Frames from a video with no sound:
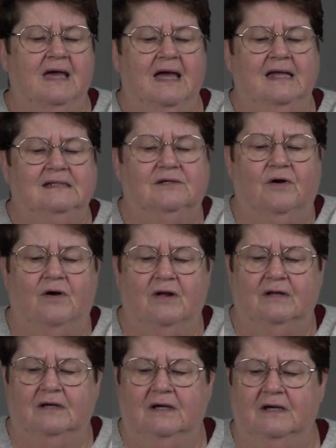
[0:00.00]
it's
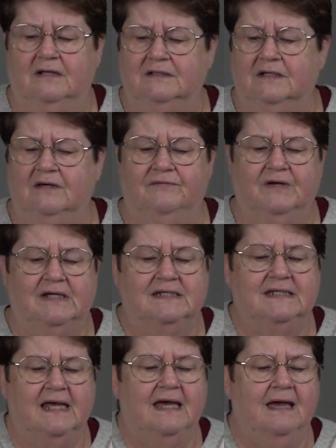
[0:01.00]
got, don't know if you can
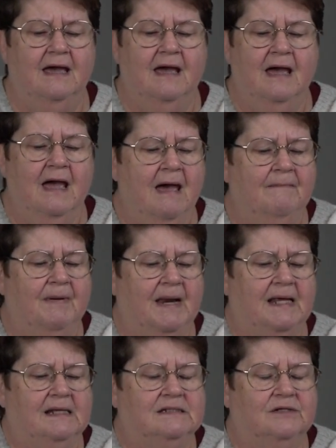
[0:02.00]
see, but
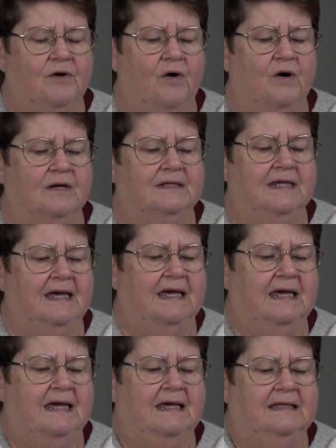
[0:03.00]
it's got
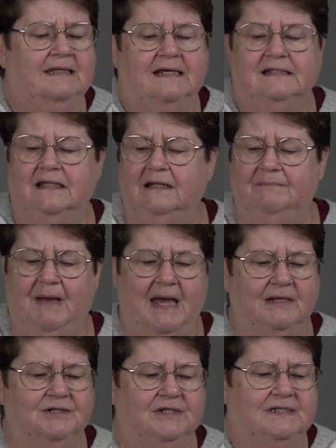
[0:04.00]
these little
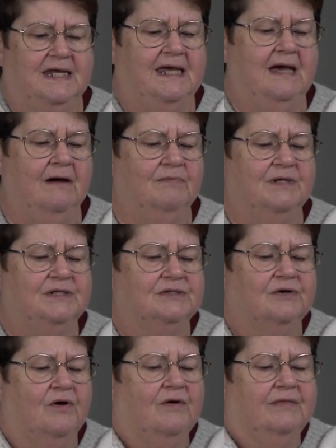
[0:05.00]
pouches here, which has
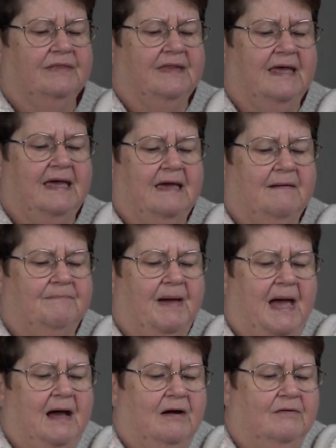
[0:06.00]
got the
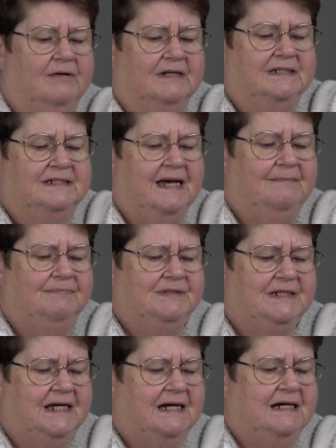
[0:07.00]
power
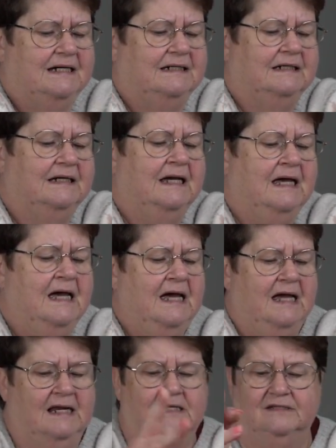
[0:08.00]
adapter, and
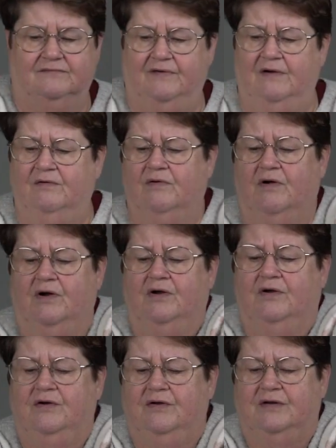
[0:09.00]
it's
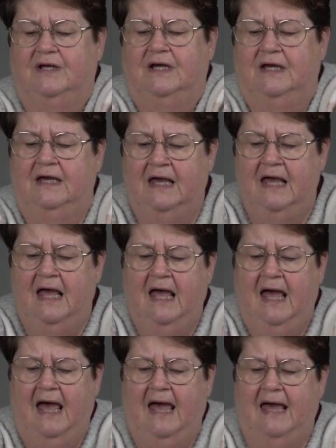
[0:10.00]
Velcroed,
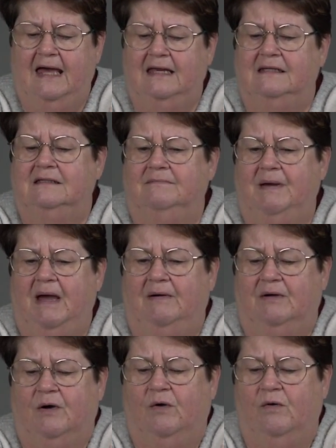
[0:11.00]
and the
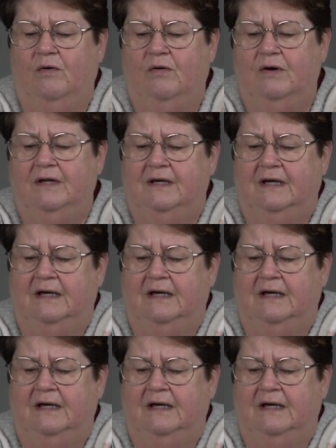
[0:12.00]
power cord.